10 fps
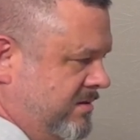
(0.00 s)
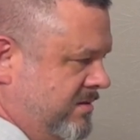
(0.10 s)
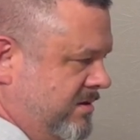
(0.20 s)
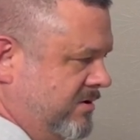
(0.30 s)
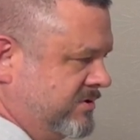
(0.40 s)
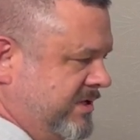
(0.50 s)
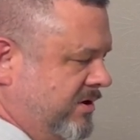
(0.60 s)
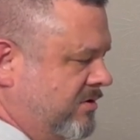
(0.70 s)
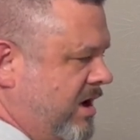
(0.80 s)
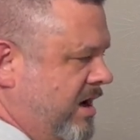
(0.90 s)
Those
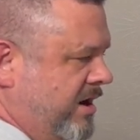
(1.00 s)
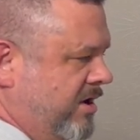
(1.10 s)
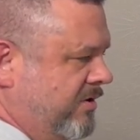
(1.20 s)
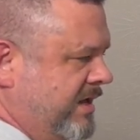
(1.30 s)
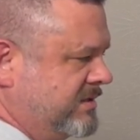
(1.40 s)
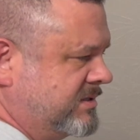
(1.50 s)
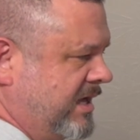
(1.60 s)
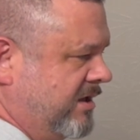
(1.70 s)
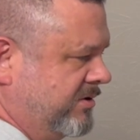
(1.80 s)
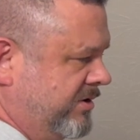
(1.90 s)
little Kato
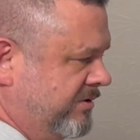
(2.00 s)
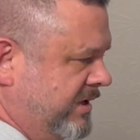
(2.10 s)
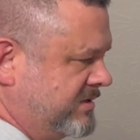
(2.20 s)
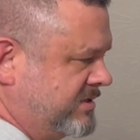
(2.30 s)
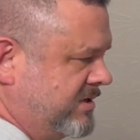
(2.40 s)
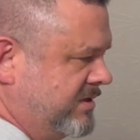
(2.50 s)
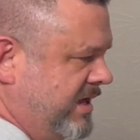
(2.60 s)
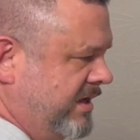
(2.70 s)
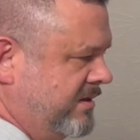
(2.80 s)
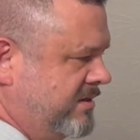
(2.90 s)
N-scale units,
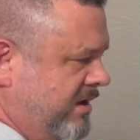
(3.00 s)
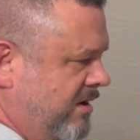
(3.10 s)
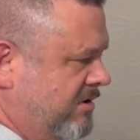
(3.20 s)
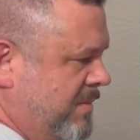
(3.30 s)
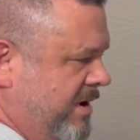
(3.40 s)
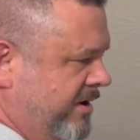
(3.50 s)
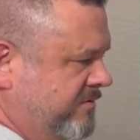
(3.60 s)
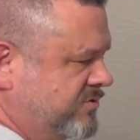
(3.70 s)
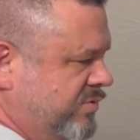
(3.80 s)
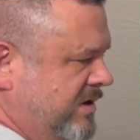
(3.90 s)
the
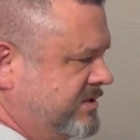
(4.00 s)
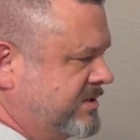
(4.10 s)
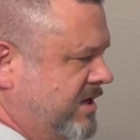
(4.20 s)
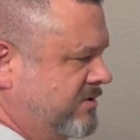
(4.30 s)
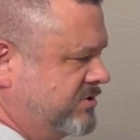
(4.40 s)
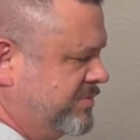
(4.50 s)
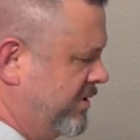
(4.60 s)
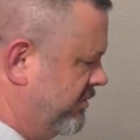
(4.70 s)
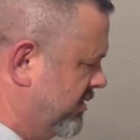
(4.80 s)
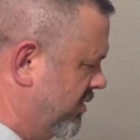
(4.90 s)
locomotives run so
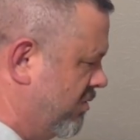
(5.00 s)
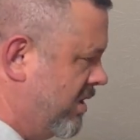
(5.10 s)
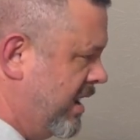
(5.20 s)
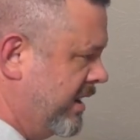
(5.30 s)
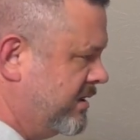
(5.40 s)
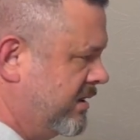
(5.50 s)
smooth and quiet.